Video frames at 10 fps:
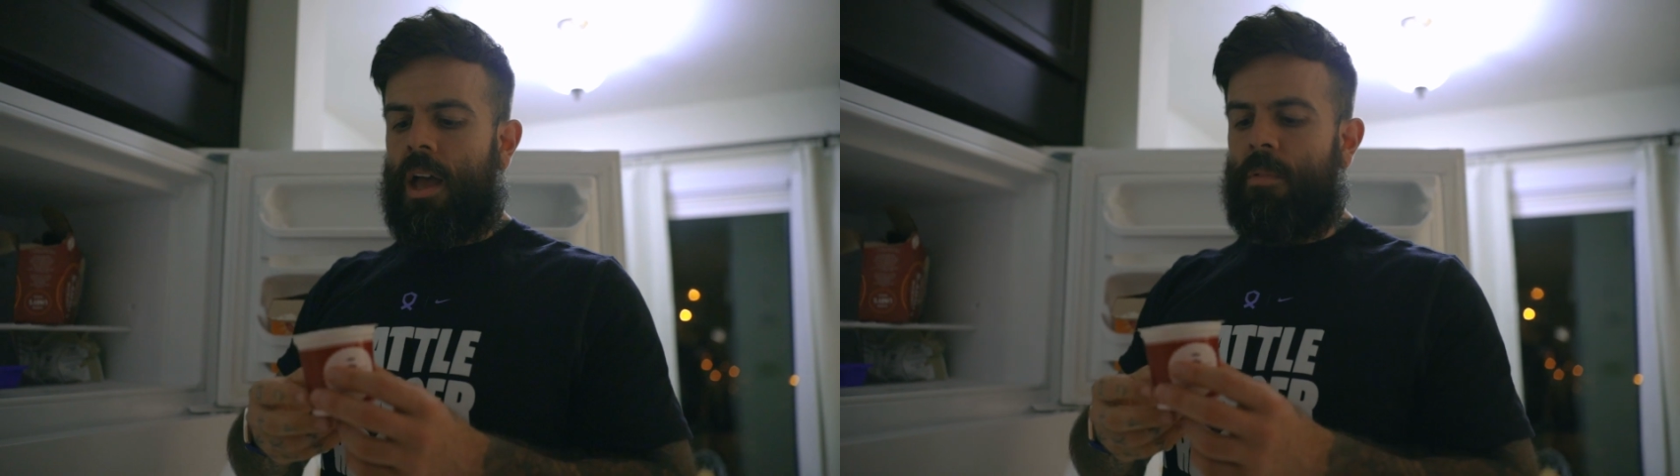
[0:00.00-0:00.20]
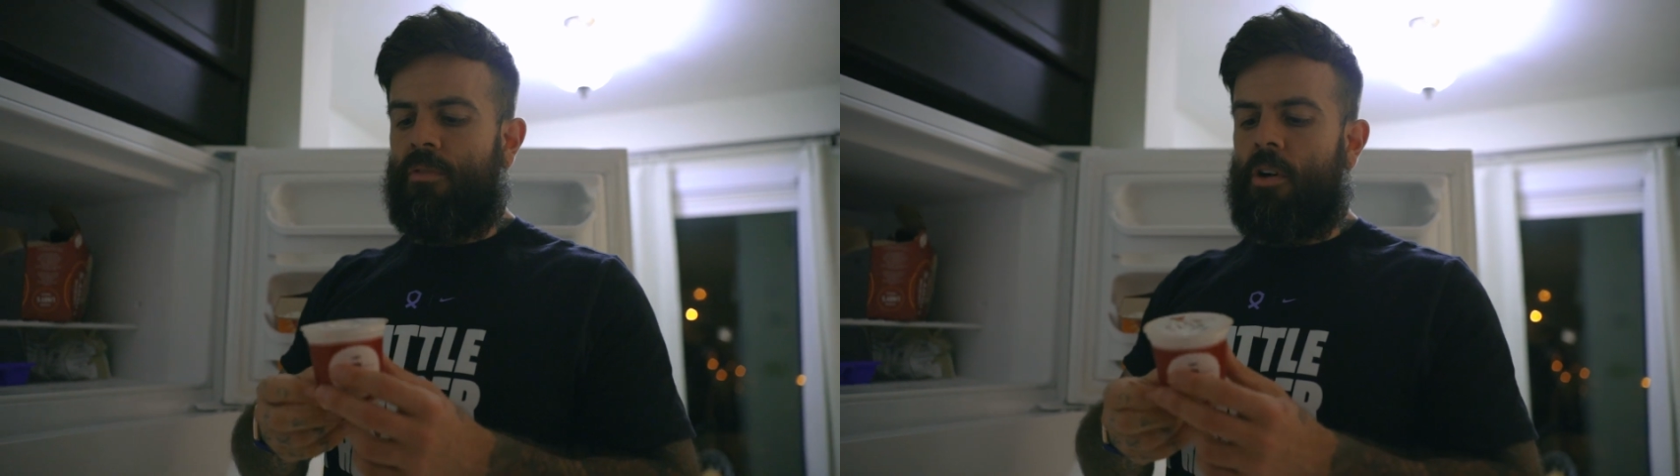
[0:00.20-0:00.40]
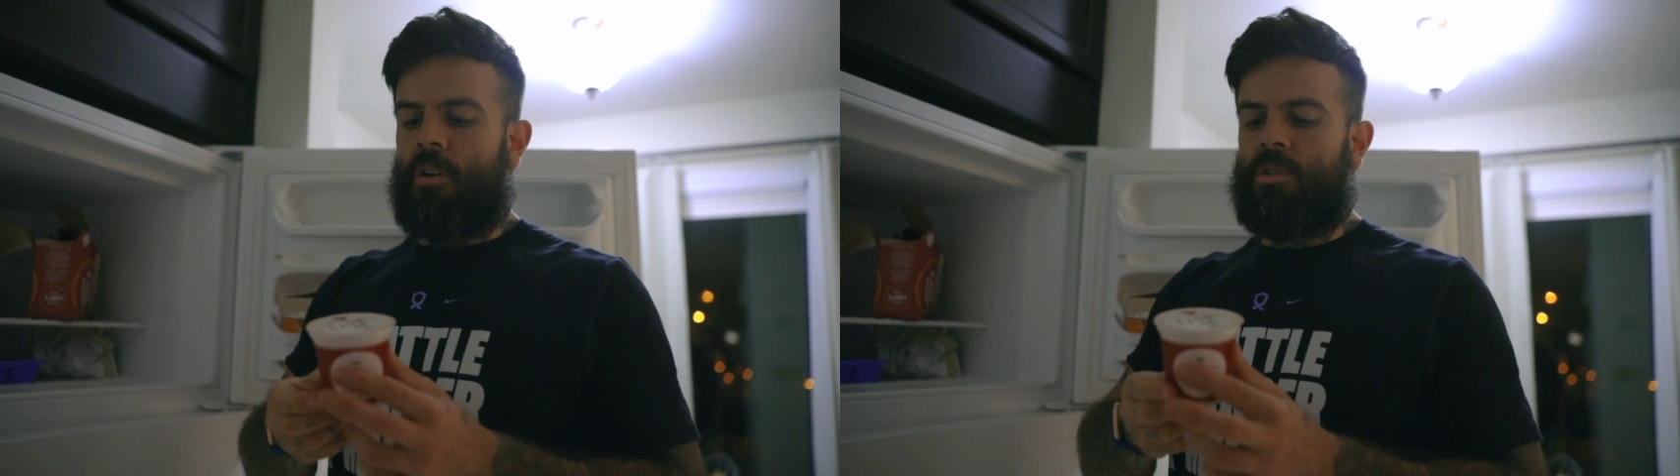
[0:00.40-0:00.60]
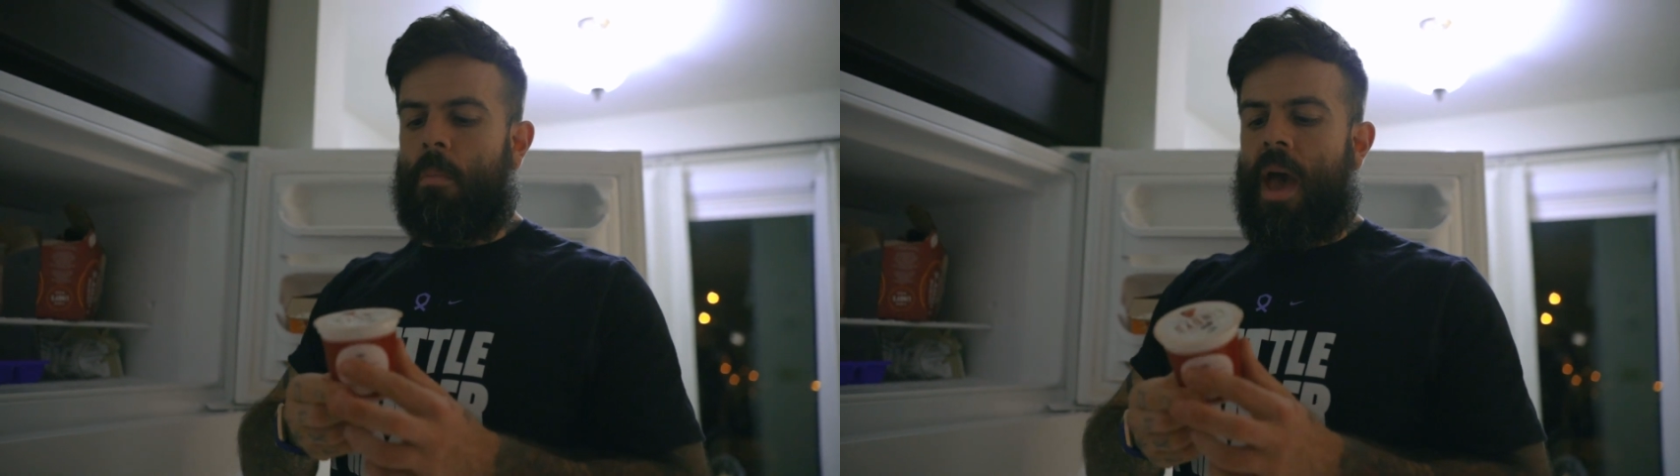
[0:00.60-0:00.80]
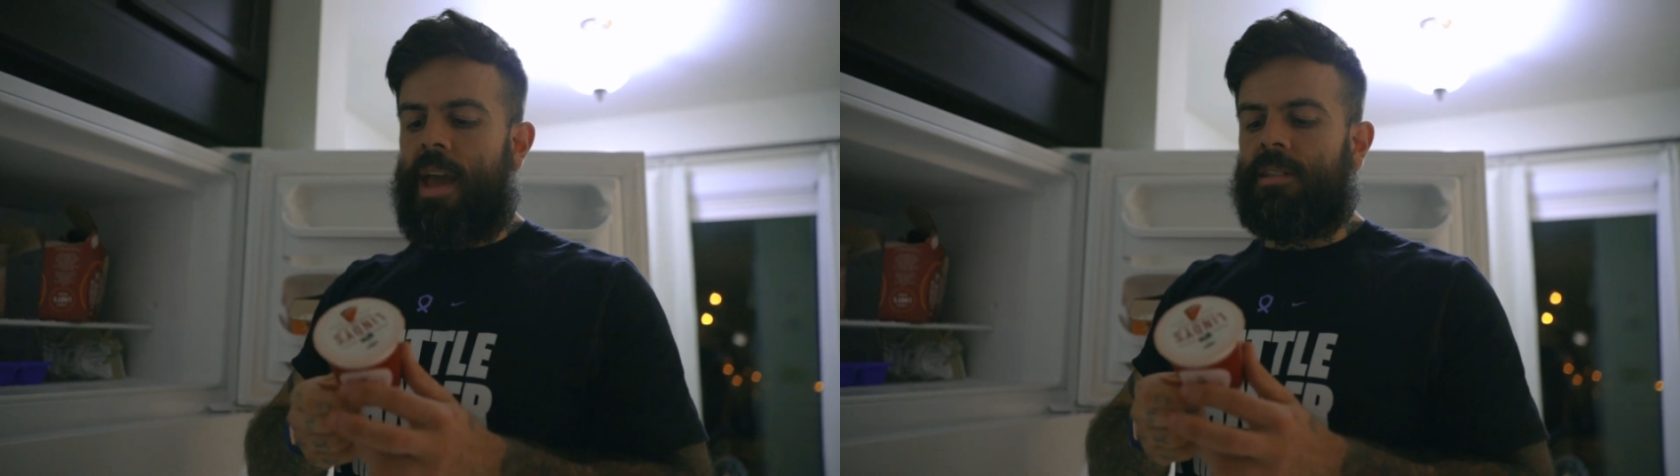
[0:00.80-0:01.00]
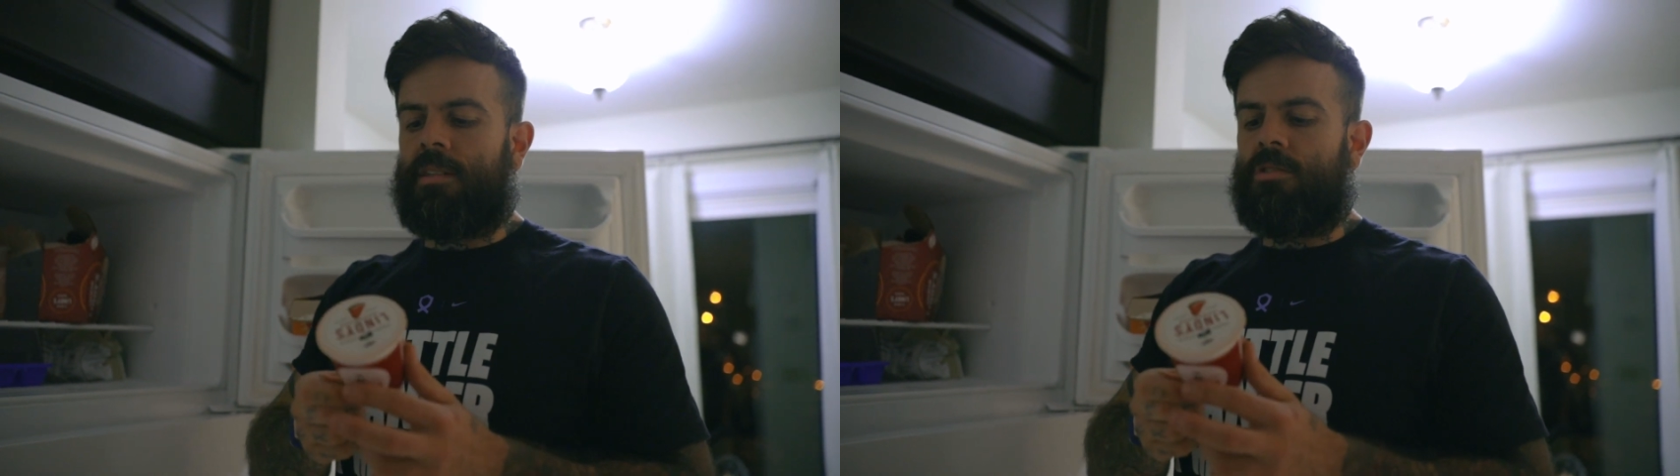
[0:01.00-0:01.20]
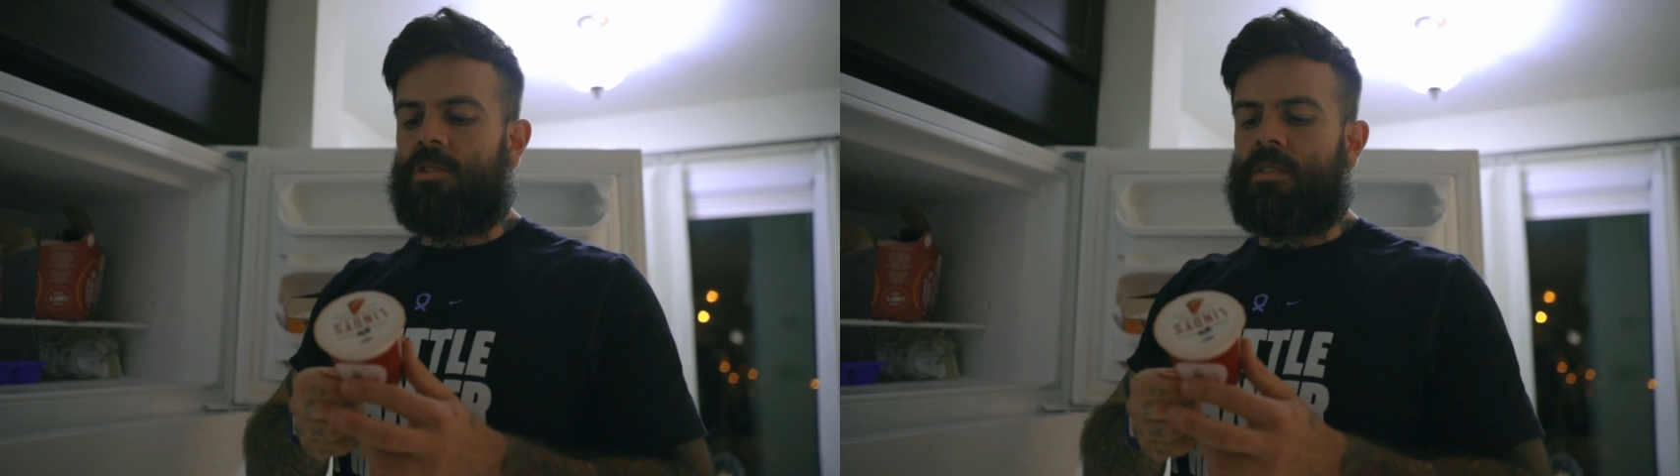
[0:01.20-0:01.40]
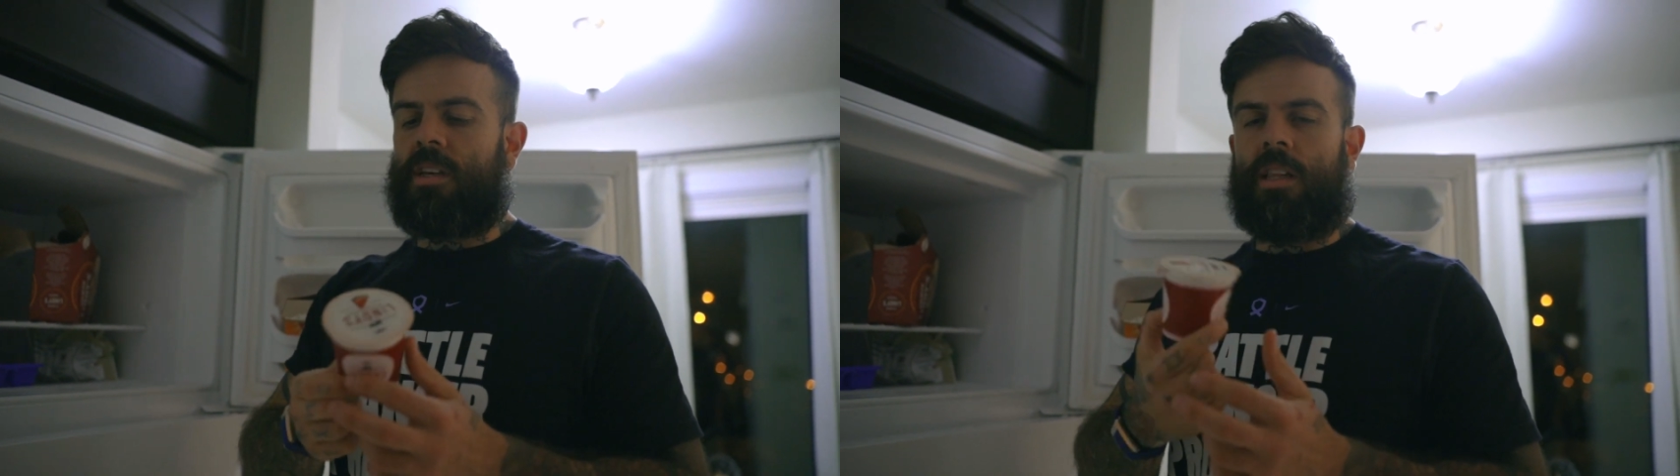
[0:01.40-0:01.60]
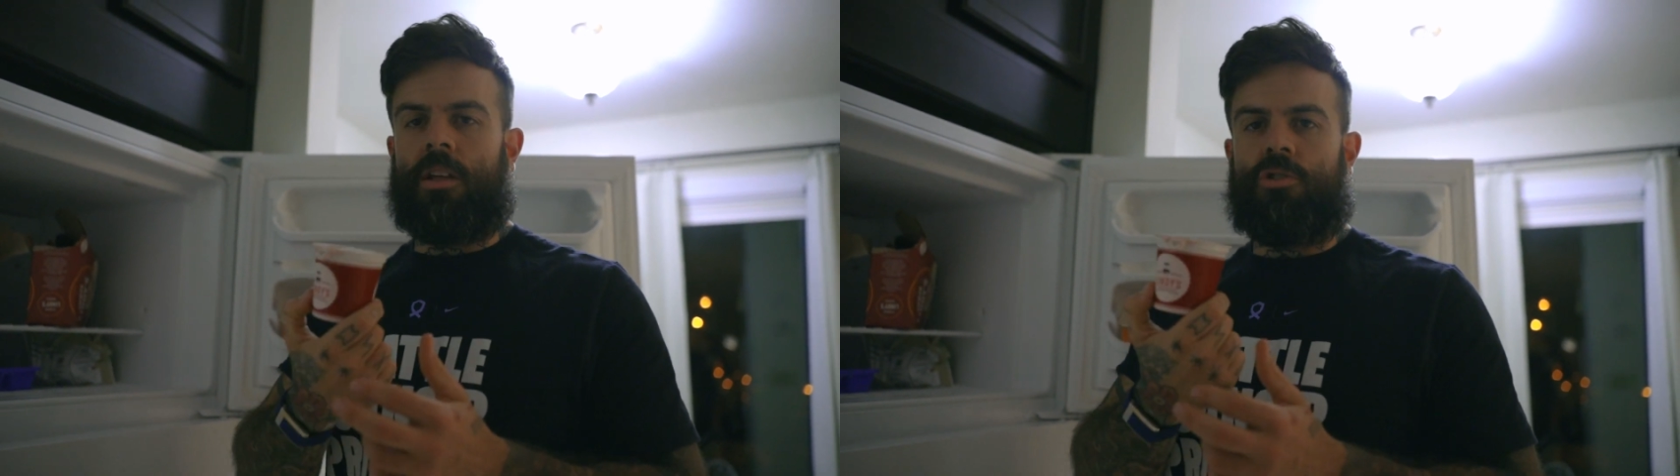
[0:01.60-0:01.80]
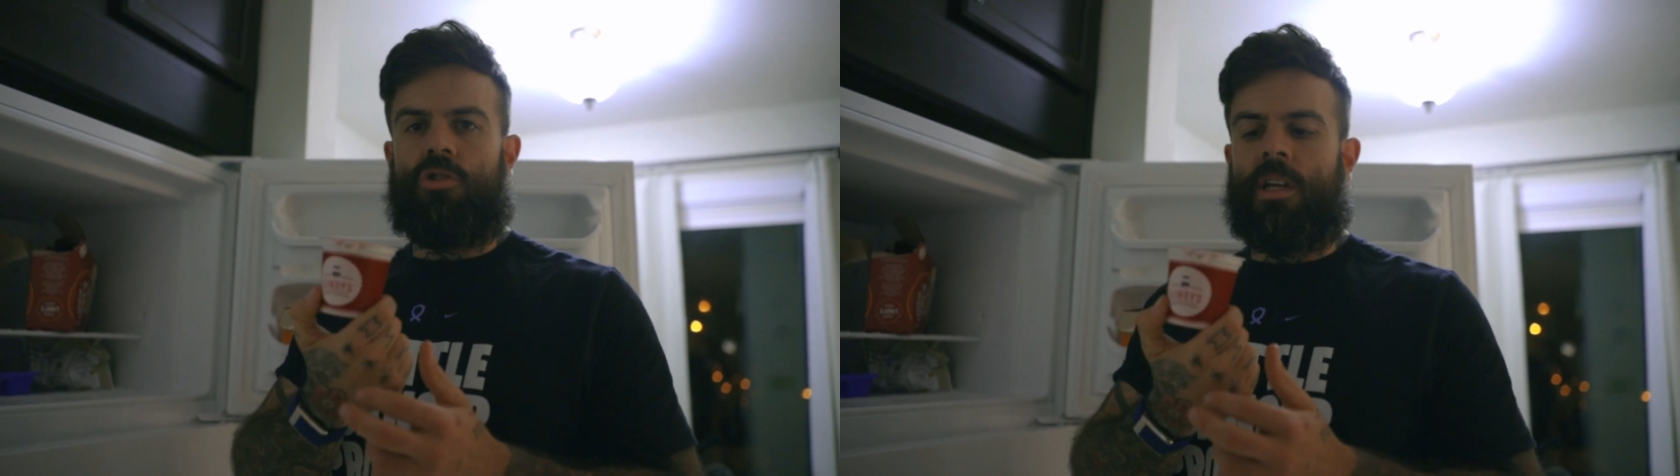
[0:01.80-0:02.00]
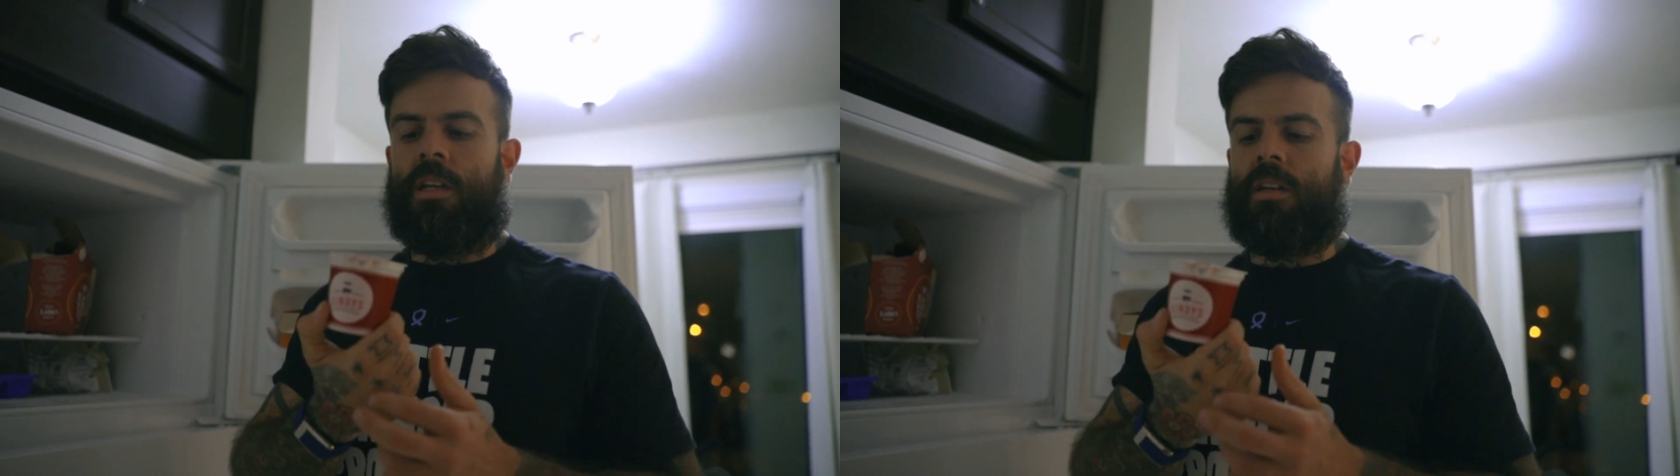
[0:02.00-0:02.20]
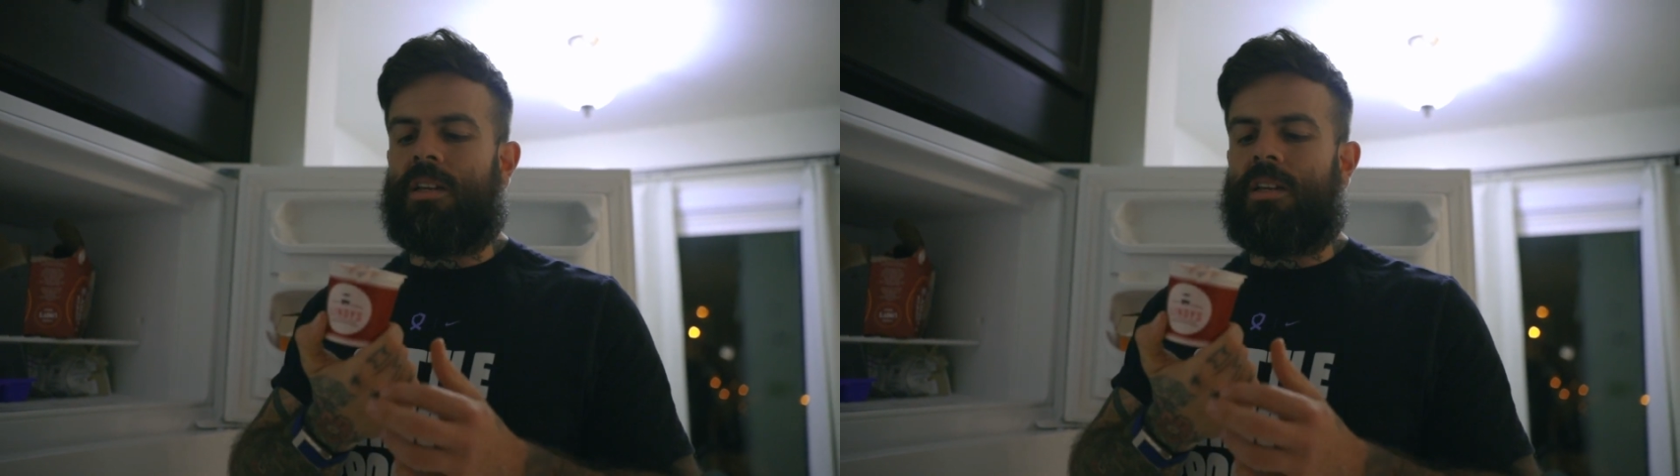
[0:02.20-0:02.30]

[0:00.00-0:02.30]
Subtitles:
before I go to bed, just as like a little treat.